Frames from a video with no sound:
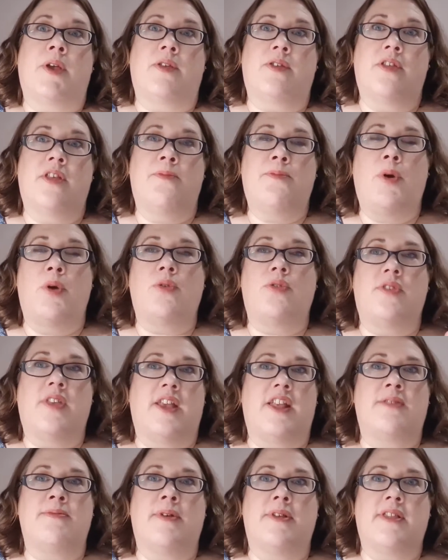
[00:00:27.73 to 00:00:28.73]
So they're both
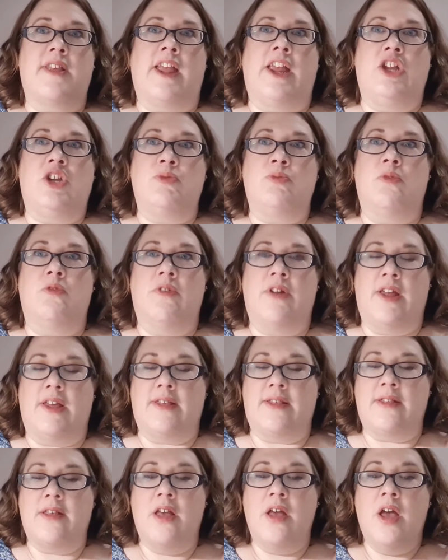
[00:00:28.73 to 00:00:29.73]
6 months each, more or
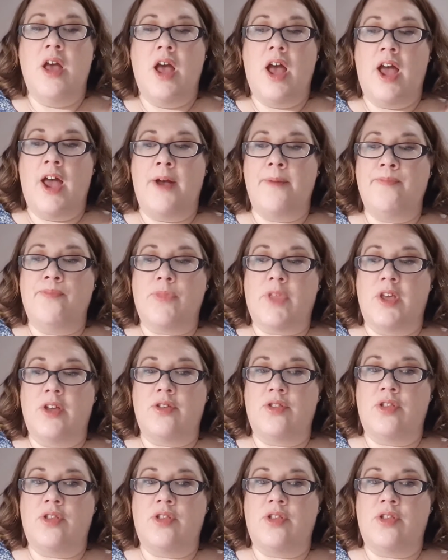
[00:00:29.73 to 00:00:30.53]
less. But